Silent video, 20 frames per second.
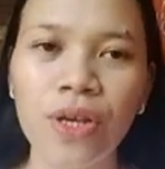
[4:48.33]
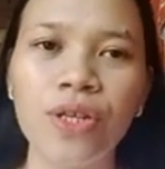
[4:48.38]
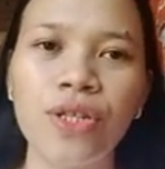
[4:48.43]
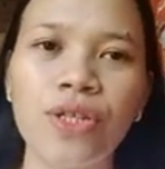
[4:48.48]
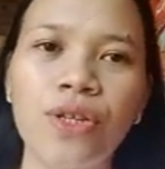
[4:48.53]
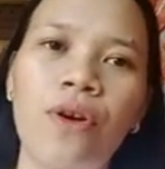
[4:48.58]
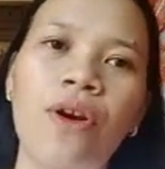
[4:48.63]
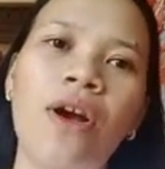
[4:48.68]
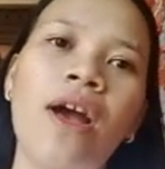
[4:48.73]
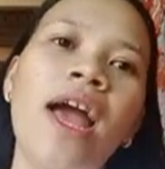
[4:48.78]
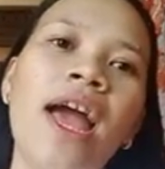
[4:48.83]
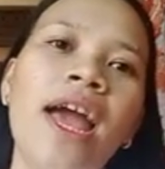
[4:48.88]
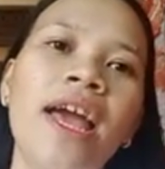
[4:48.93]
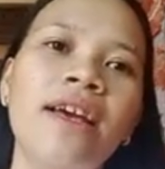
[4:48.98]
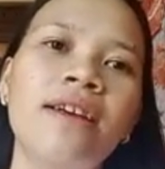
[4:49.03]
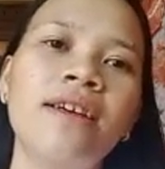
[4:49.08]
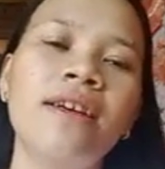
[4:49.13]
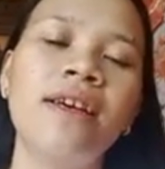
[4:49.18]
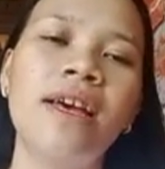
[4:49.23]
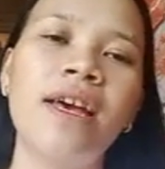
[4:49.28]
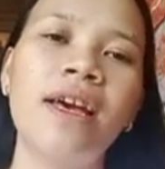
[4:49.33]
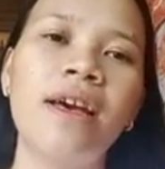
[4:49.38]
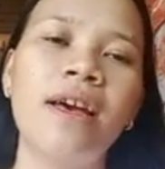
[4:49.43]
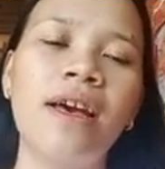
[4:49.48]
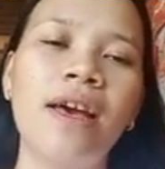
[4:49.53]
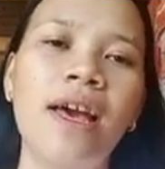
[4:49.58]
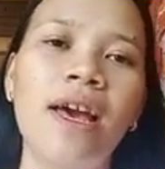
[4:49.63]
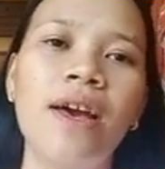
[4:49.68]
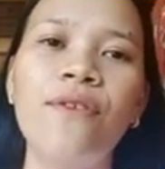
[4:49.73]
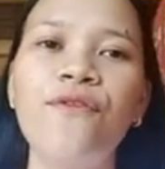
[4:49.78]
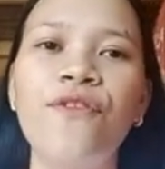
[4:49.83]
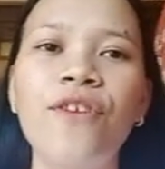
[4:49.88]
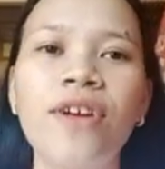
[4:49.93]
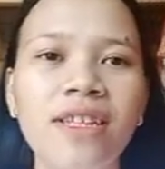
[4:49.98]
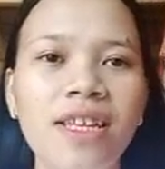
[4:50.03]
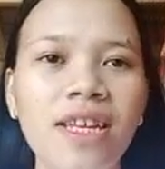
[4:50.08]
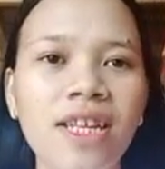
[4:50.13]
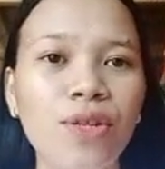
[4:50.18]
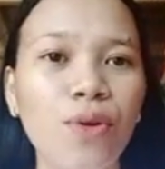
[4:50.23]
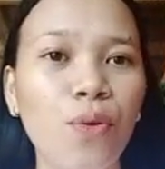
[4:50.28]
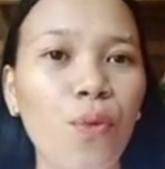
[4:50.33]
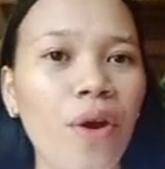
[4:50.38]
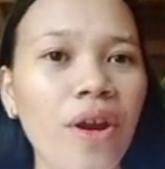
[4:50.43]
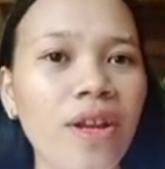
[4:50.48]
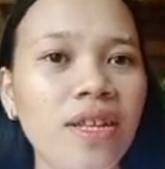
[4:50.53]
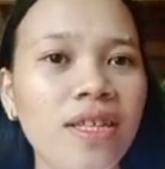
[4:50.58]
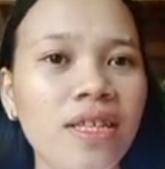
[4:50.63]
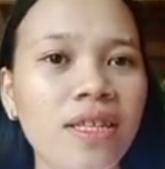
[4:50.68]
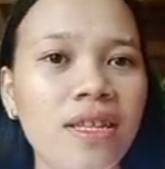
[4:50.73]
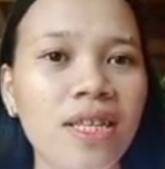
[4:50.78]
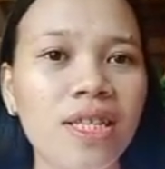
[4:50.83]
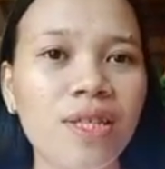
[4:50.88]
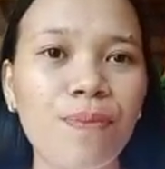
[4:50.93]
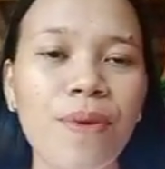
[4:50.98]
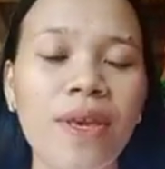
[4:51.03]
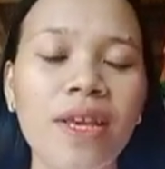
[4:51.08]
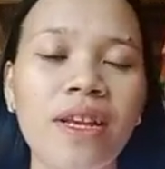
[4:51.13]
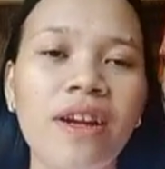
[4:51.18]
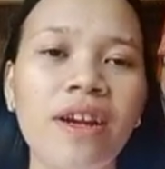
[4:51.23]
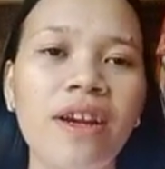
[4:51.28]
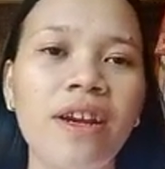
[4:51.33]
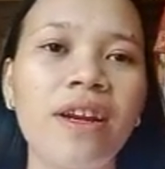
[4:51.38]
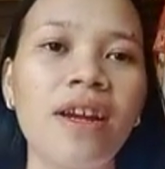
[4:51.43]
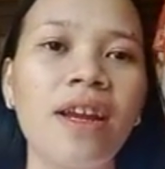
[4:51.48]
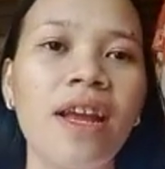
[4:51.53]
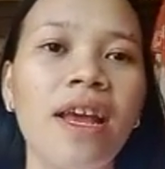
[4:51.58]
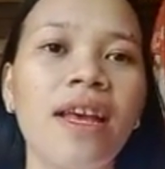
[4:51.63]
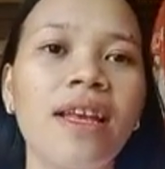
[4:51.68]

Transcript: So, empathy towards the speaker